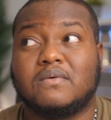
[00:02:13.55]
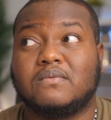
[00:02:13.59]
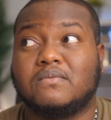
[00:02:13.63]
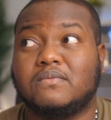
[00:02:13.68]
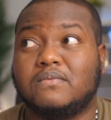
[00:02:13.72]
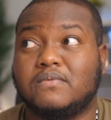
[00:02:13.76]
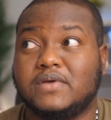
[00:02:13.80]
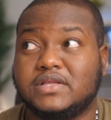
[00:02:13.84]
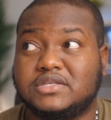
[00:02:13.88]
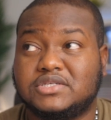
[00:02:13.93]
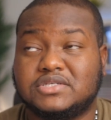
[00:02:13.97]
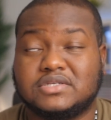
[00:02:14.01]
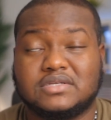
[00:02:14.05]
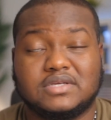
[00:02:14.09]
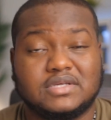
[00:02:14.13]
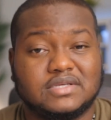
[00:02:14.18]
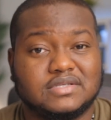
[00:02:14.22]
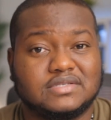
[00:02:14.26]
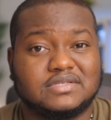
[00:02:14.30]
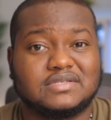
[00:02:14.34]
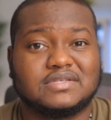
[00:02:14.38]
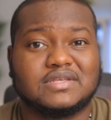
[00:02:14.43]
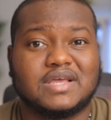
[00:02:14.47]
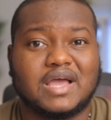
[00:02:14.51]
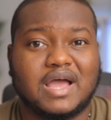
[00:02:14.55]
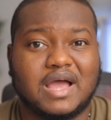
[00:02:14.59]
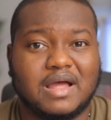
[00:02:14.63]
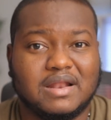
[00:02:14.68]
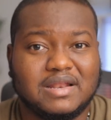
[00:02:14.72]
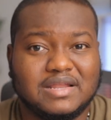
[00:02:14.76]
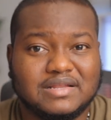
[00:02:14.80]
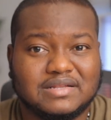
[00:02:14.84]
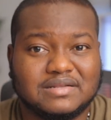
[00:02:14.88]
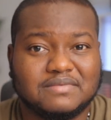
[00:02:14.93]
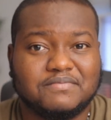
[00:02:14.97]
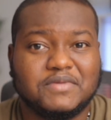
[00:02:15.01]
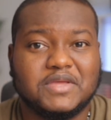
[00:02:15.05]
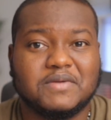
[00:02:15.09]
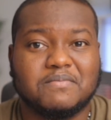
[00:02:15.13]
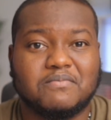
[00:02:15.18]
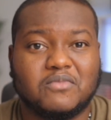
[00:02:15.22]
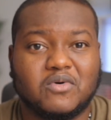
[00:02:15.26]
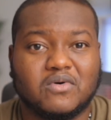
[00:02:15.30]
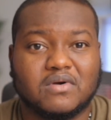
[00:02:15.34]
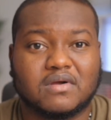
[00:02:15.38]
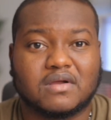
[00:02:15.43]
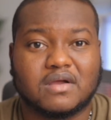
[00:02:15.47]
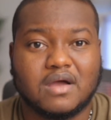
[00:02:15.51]
which is a little bit
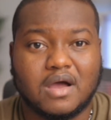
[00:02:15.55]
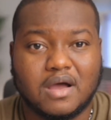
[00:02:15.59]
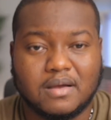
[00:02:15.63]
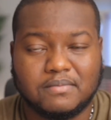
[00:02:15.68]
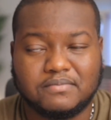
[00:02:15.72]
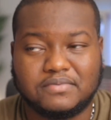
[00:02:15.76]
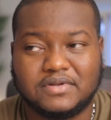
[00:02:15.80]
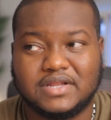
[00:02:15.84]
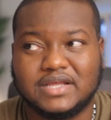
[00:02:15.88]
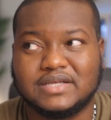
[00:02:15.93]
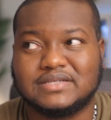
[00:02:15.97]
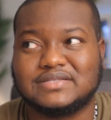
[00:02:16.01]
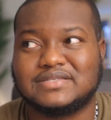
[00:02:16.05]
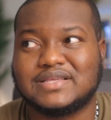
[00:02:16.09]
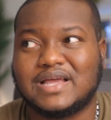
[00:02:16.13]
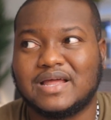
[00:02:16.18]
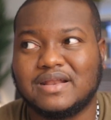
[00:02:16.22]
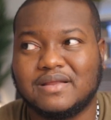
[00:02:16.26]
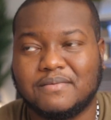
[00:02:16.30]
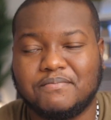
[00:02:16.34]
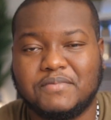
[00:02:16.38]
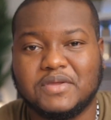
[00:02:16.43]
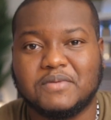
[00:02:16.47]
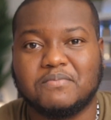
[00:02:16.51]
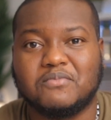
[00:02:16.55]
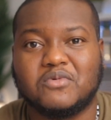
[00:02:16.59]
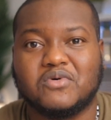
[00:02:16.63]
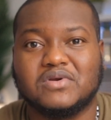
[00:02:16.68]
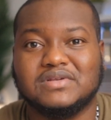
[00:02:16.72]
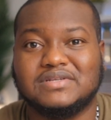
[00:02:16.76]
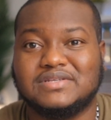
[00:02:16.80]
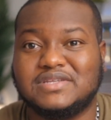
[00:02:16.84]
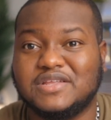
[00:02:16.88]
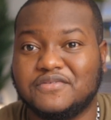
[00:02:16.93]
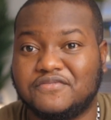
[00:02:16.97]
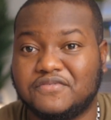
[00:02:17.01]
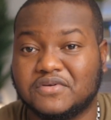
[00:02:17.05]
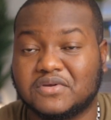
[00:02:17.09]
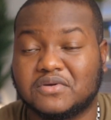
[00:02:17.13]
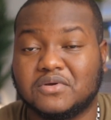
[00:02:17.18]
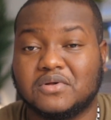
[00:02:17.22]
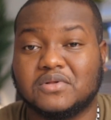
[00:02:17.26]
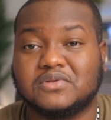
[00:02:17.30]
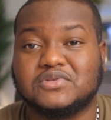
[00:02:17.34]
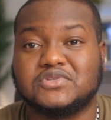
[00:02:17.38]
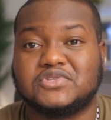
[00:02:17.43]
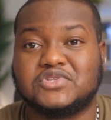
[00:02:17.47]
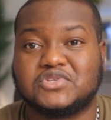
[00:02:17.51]
more complex and a bit more
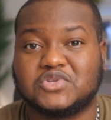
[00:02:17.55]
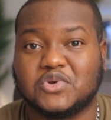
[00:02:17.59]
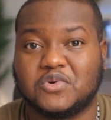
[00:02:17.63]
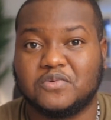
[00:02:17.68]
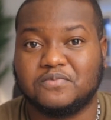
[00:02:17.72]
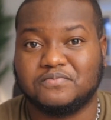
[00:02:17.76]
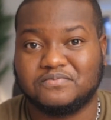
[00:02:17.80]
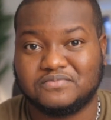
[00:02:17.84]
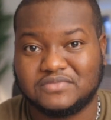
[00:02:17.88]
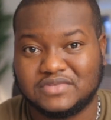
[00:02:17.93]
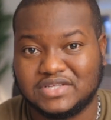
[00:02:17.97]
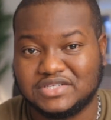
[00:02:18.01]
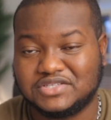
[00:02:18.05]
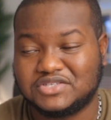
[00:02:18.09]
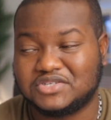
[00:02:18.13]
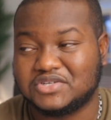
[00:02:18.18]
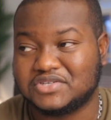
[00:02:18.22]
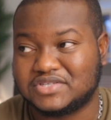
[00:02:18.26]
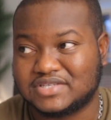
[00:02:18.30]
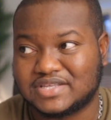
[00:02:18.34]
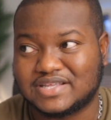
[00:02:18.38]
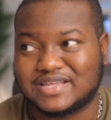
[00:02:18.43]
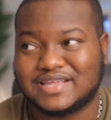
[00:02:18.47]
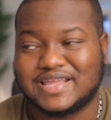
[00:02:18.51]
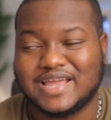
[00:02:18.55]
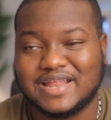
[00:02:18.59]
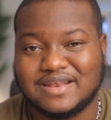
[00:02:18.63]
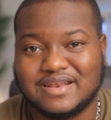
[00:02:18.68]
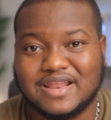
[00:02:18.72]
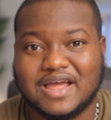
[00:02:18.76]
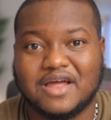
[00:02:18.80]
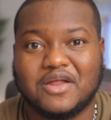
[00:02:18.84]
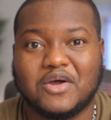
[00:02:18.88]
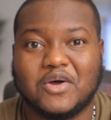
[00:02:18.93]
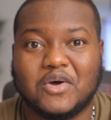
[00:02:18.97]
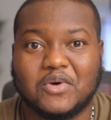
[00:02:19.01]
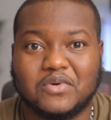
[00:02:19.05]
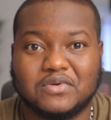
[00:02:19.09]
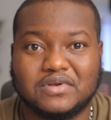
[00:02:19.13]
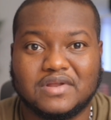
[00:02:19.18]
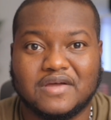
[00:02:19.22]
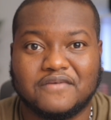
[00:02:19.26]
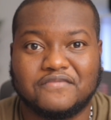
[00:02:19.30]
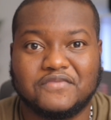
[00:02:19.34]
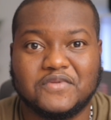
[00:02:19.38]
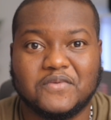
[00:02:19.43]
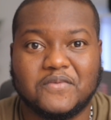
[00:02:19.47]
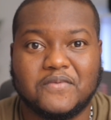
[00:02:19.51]
difficult. So let's just get that out
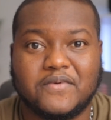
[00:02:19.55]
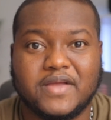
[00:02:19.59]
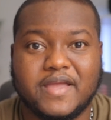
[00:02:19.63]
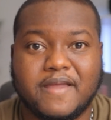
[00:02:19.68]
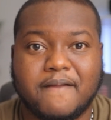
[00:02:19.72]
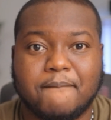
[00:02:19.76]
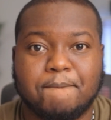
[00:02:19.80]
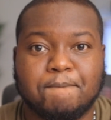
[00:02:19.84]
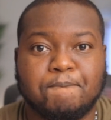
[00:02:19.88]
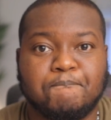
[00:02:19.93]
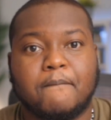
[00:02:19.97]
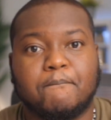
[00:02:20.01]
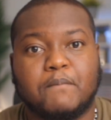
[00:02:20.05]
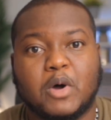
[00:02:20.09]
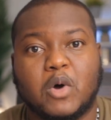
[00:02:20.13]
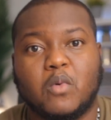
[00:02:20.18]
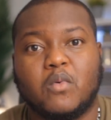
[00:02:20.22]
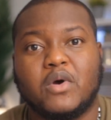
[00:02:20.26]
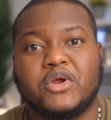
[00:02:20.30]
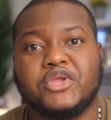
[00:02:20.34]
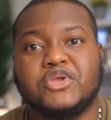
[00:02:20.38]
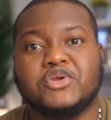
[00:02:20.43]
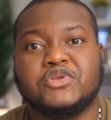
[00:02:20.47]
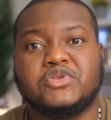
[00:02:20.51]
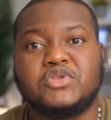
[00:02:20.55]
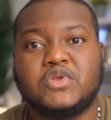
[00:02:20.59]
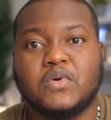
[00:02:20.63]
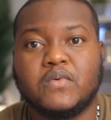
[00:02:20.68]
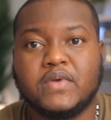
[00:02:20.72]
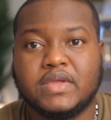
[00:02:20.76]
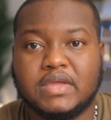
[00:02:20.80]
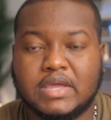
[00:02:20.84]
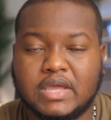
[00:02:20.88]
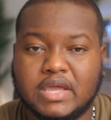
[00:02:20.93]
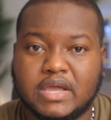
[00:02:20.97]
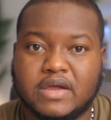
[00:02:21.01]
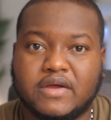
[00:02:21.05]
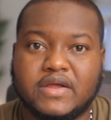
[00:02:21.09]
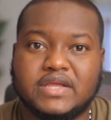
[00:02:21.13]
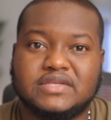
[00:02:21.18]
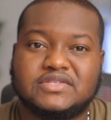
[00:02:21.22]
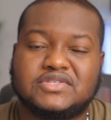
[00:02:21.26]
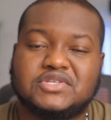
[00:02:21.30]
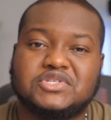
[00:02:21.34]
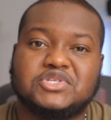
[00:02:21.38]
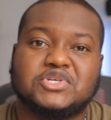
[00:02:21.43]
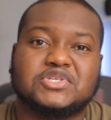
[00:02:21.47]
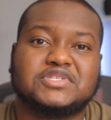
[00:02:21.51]
of the way. But what you're doing here
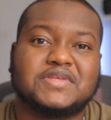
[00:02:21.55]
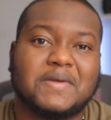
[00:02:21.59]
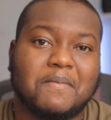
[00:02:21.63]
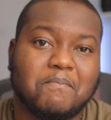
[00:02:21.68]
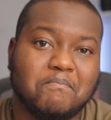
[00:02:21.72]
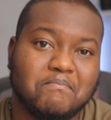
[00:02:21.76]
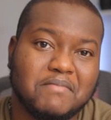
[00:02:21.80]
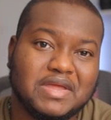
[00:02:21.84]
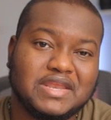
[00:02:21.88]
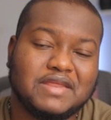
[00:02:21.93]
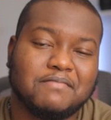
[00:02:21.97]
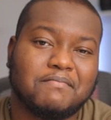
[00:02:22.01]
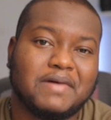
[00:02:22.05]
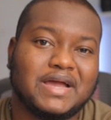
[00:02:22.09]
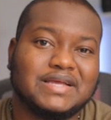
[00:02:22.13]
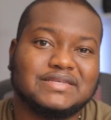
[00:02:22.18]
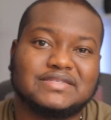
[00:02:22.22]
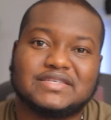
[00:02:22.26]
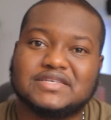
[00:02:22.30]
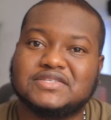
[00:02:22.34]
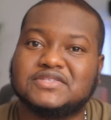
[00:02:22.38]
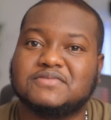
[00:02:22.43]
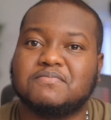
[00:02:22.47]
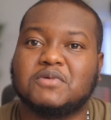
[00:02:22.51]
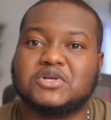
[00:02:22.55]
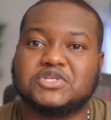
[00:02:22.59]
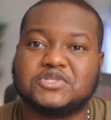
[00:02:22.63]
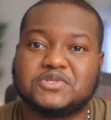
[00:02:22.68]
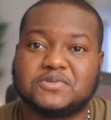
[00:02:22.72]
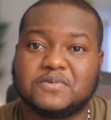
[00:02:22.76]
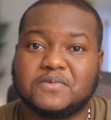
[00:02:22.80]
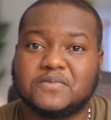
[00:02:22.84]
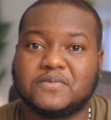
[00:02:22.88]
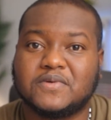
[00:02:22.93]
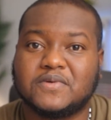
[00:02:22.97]
is to just minimize as much